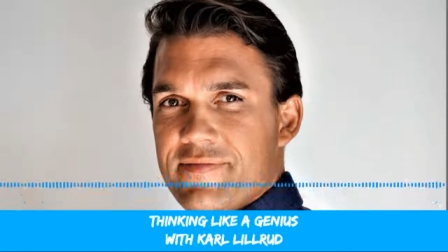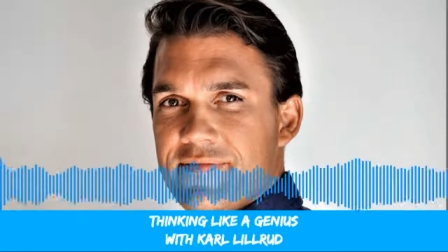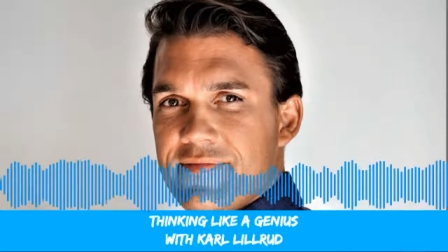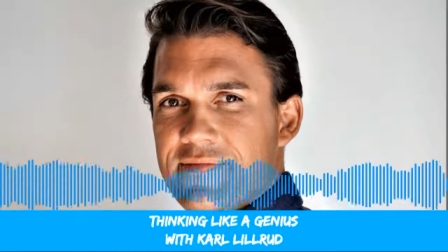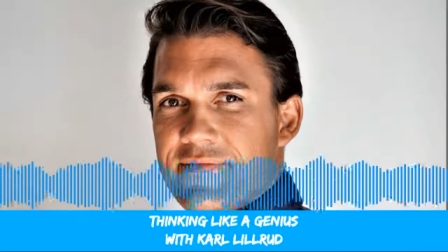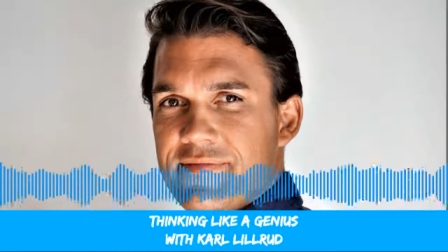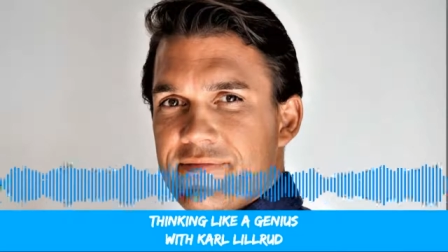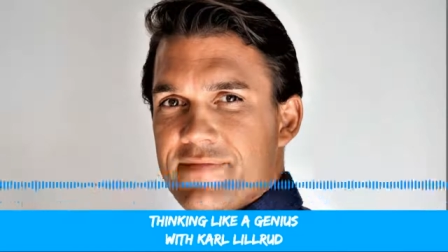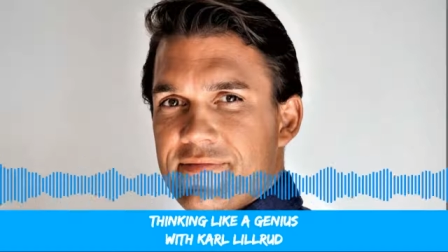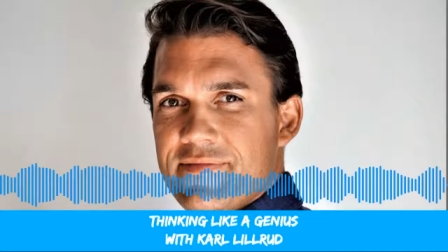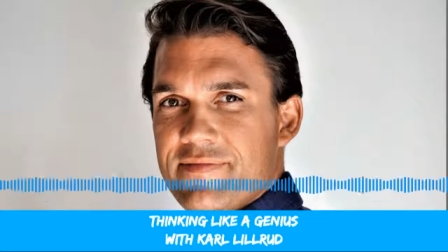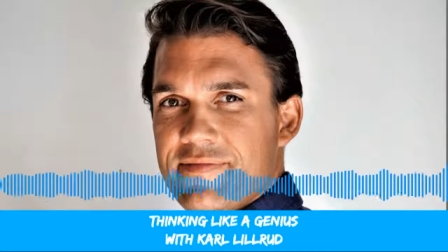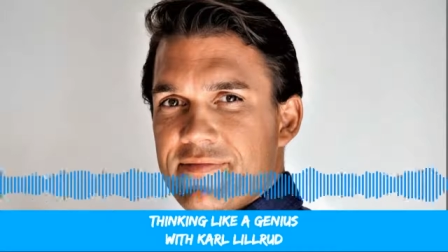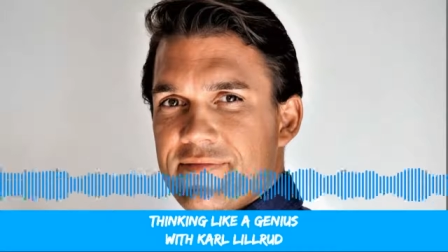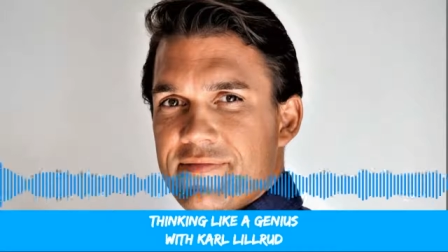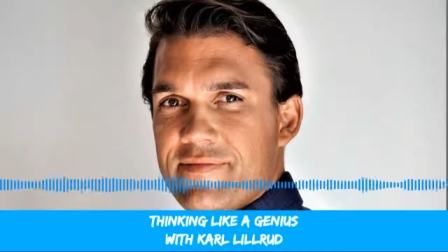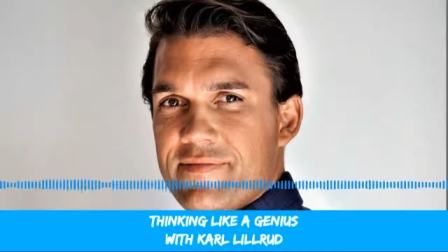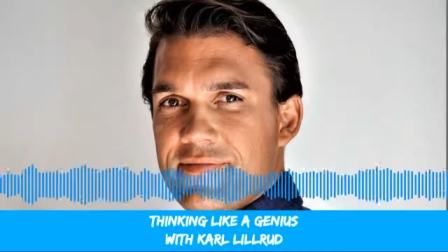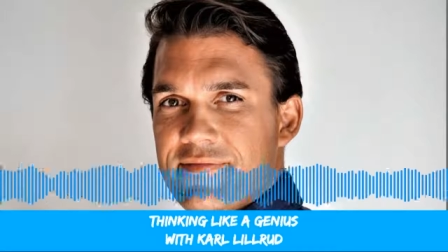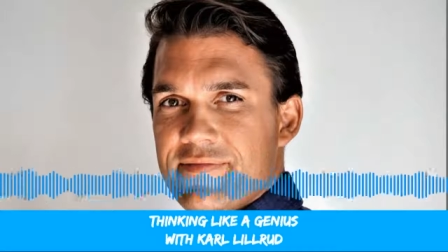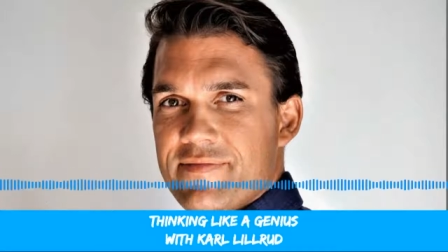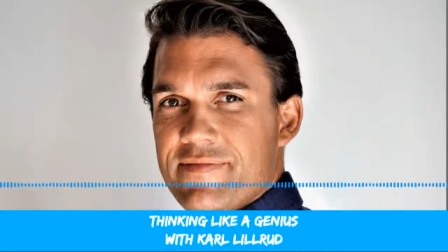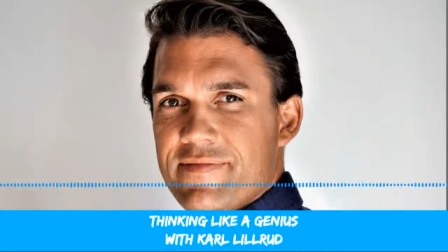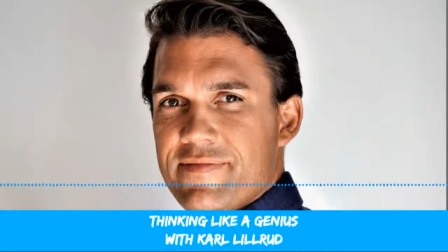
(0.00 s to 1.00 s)
I
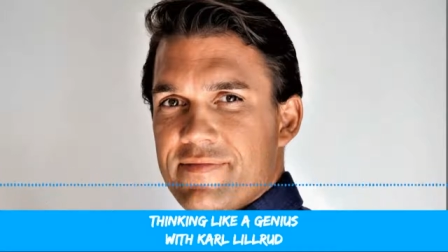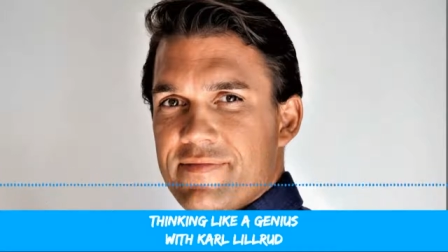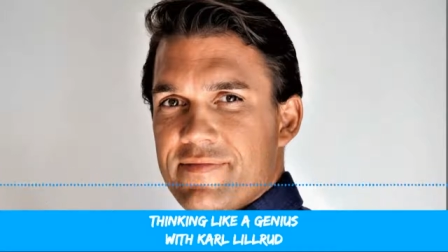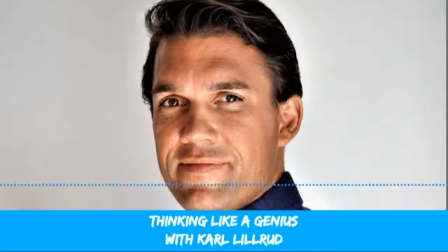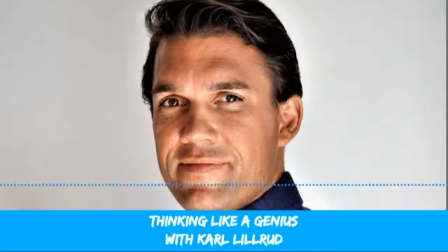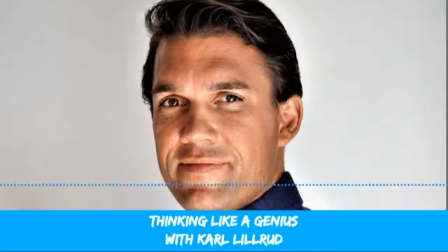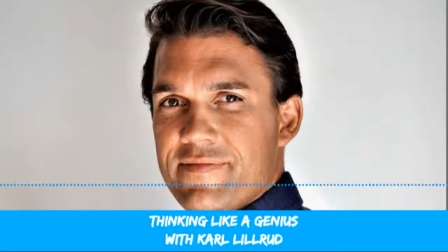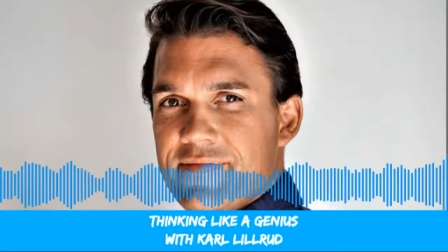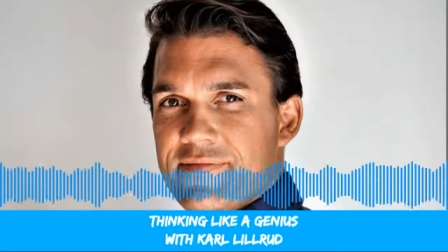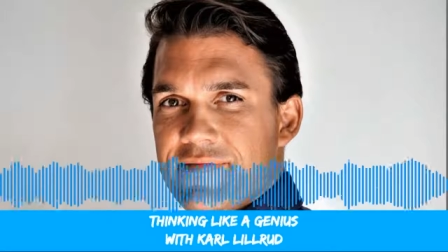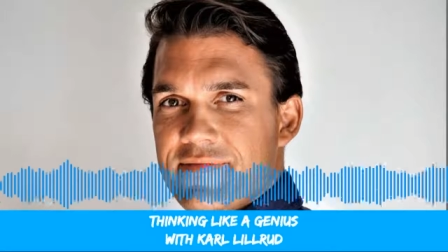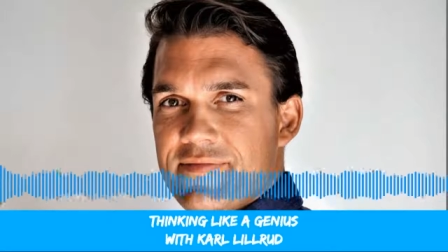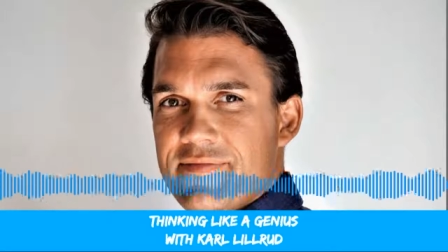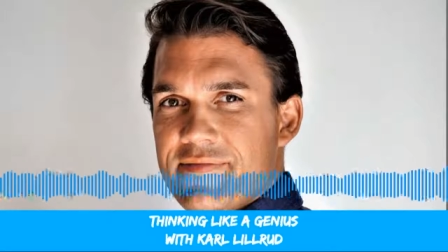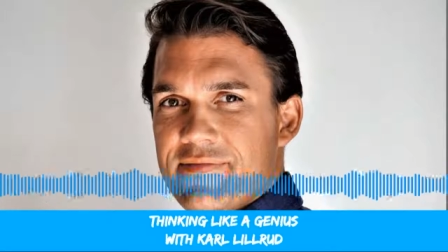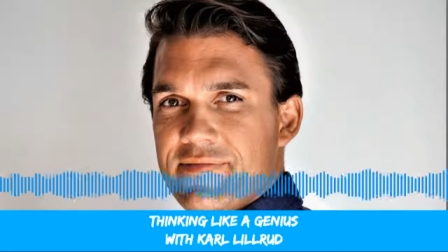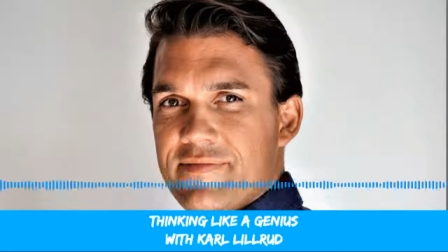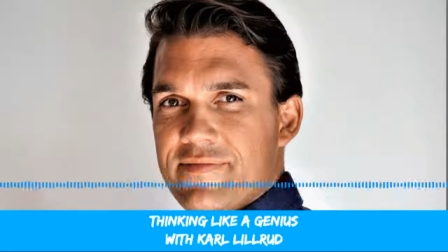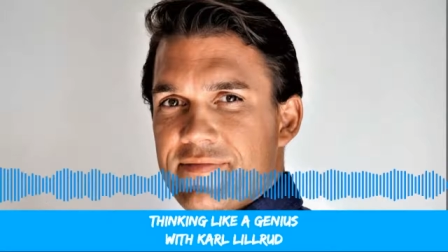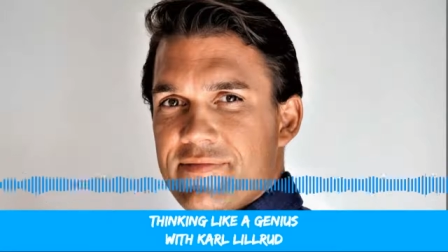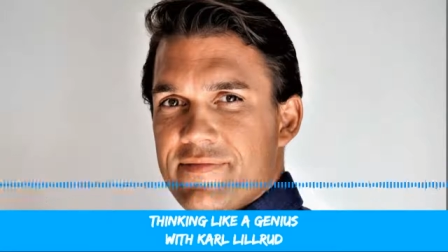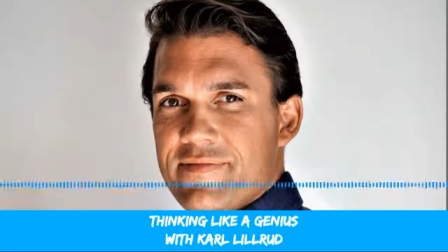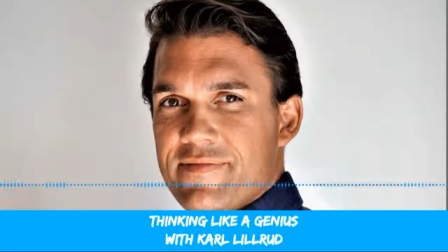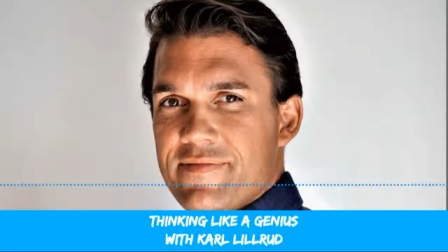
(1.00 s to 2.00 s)
believe that I
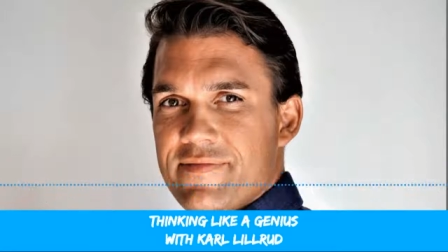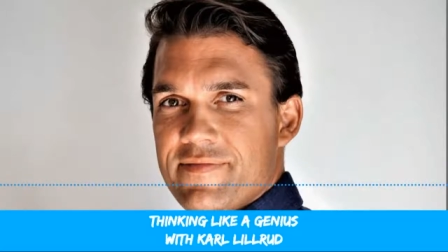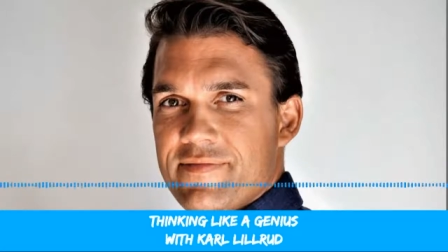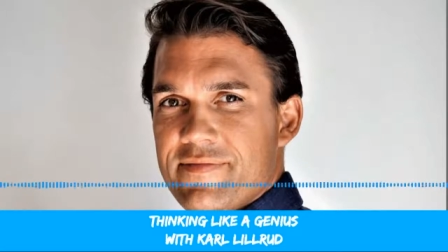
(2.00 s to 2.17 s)
needed